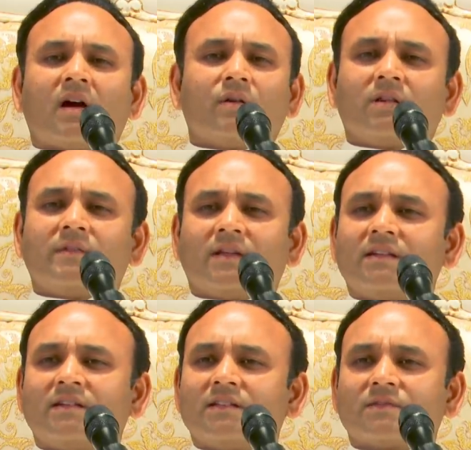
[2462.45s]
How
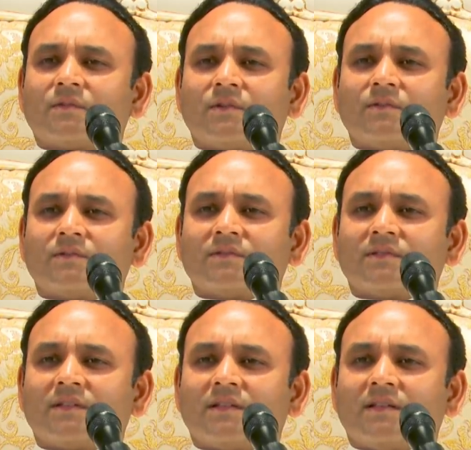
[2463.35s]
difficult it is for you.
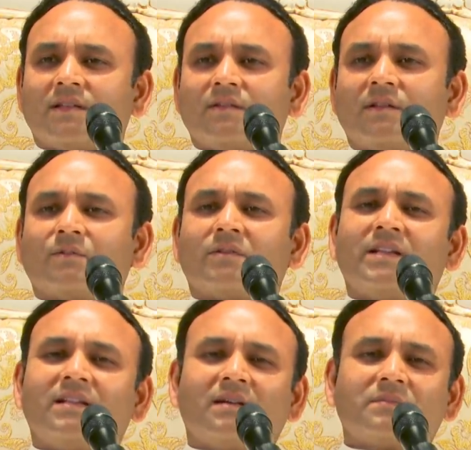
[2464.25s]
You'll have to
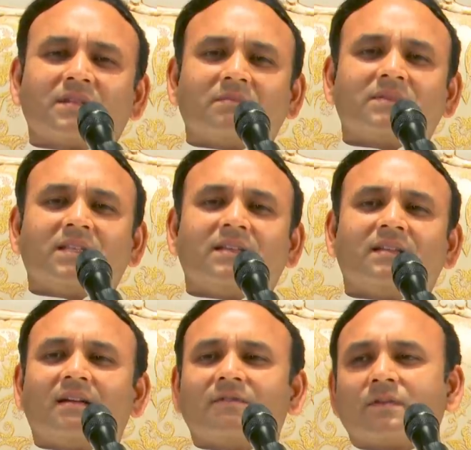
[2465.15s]
read up something,
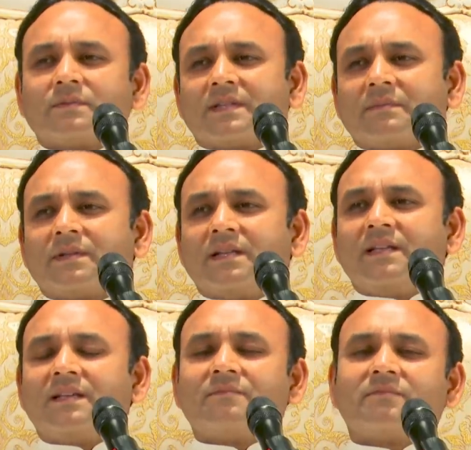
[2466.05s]
learn from
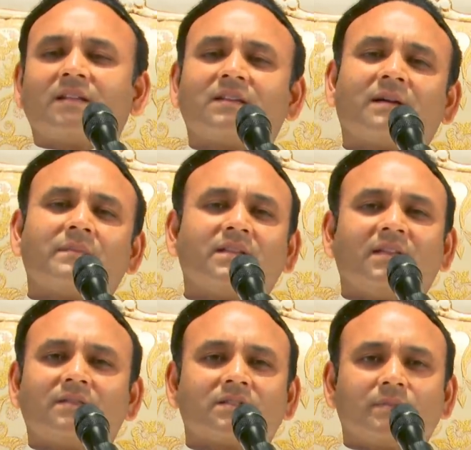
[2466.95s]
somebody, and then come and
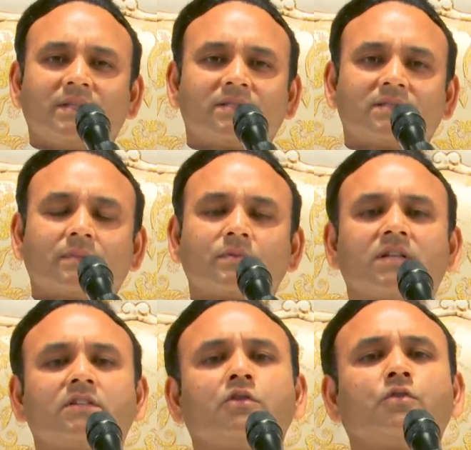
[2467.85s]
give a speech. Suppose
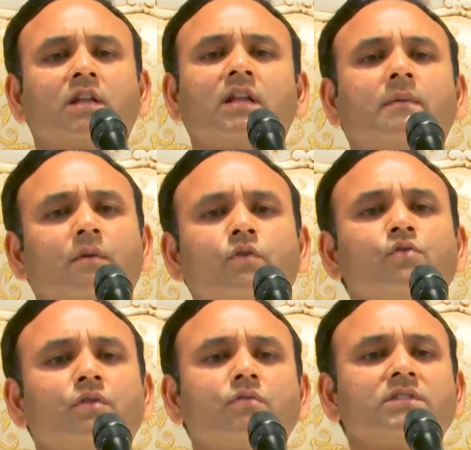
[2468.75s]
I tell you, tell about
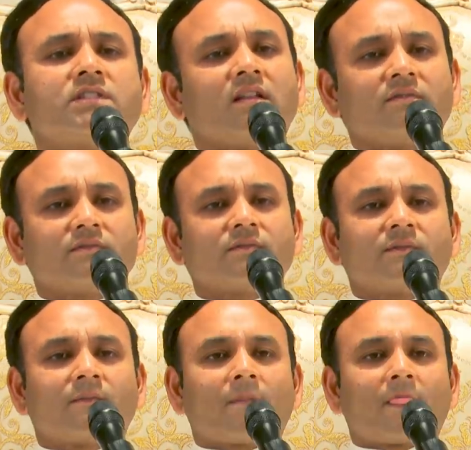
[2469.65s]
your own self.
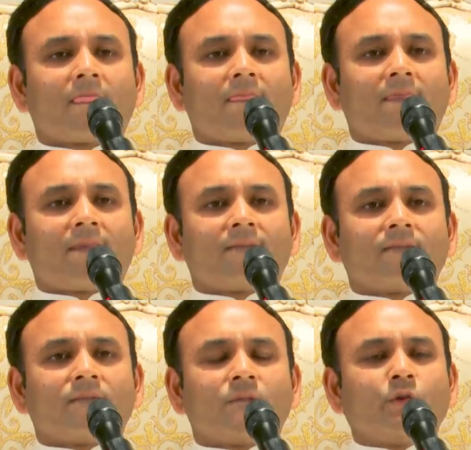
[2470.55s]

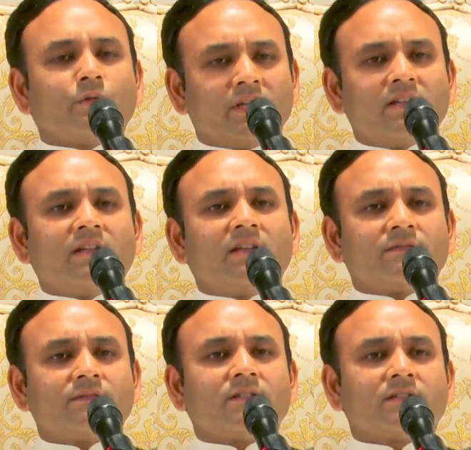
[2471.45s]
Do you need any
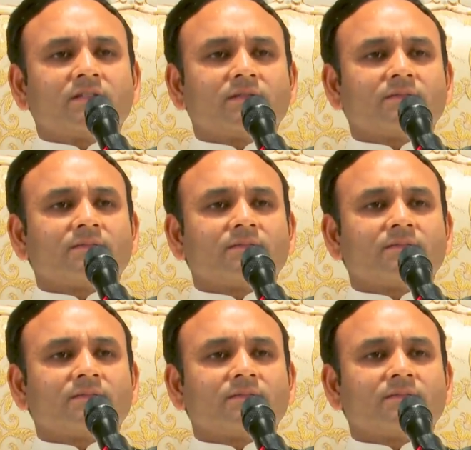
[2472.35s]
effort?